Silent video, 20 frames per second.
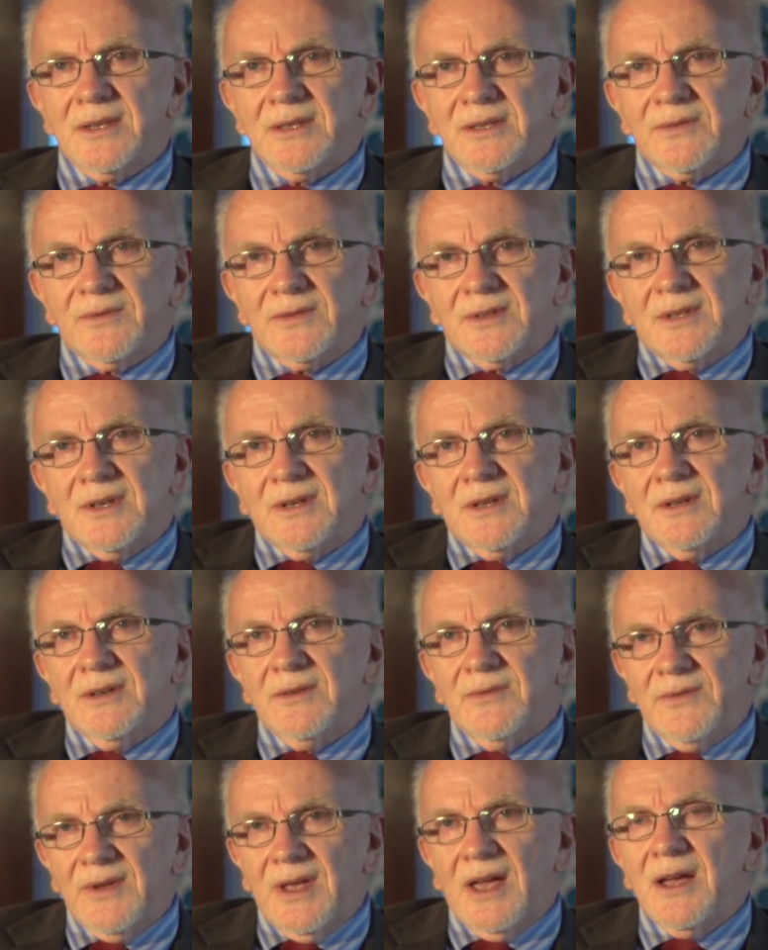as
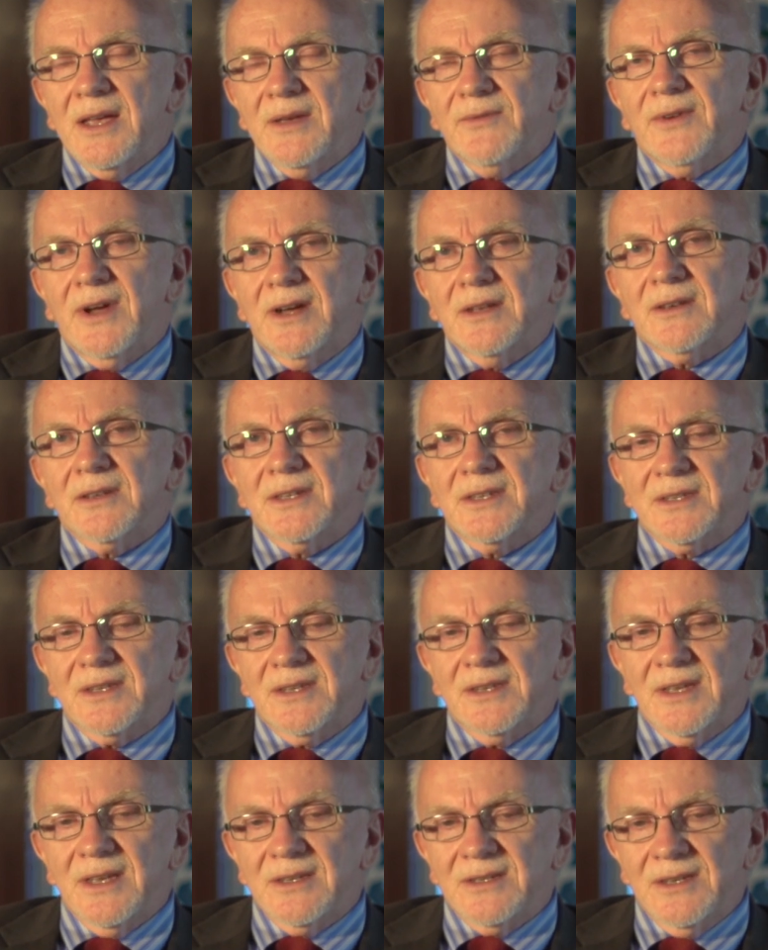vital
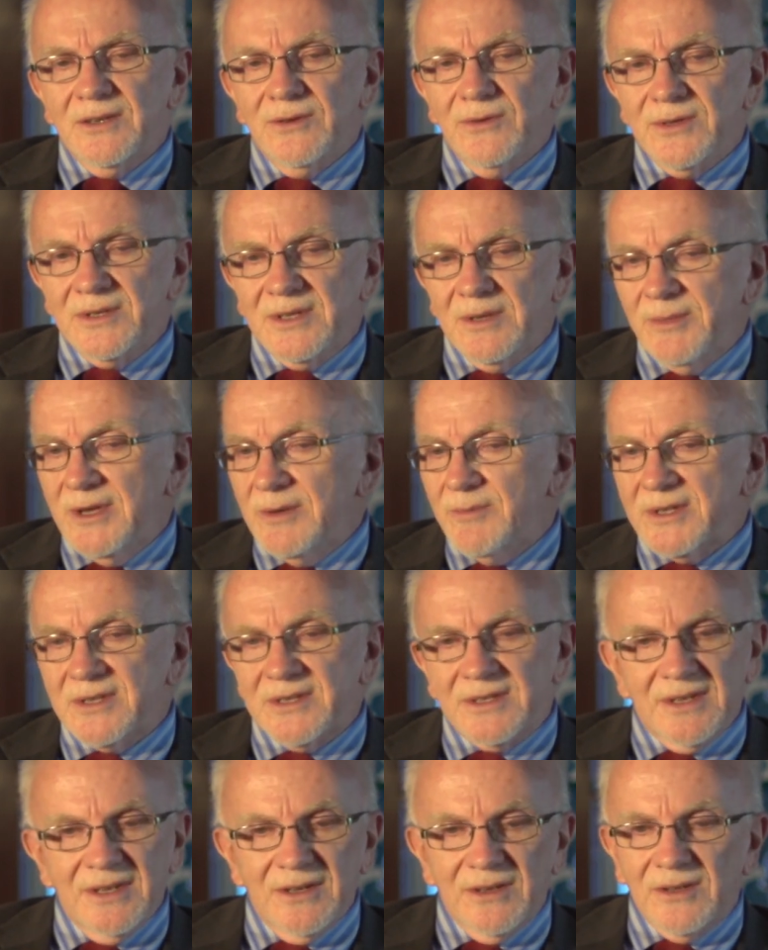as he used to be, but
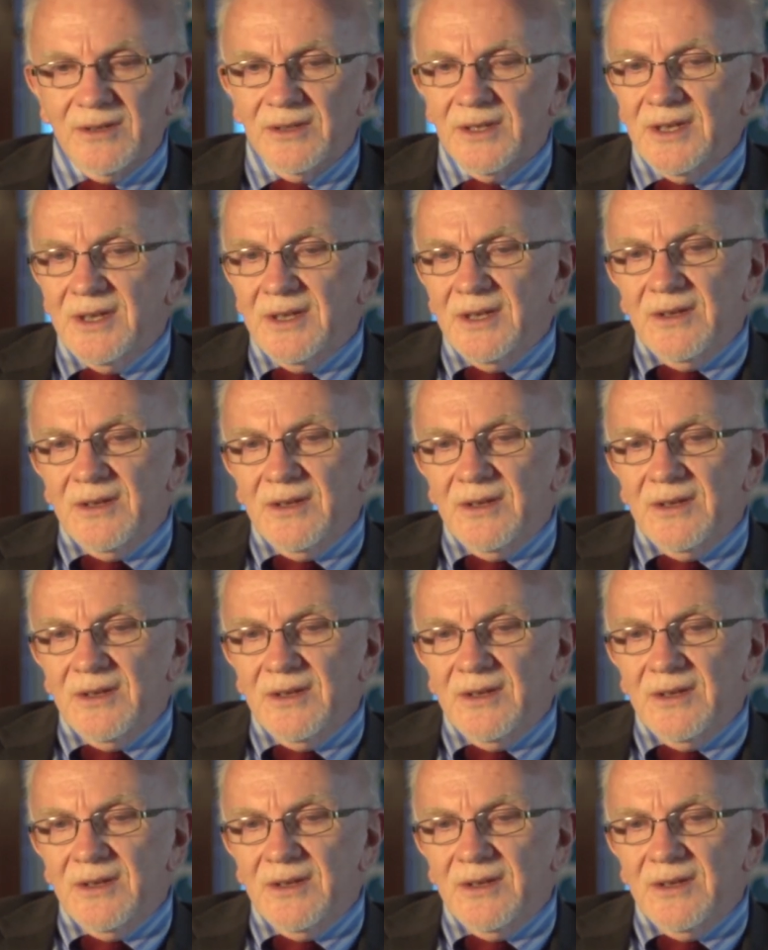still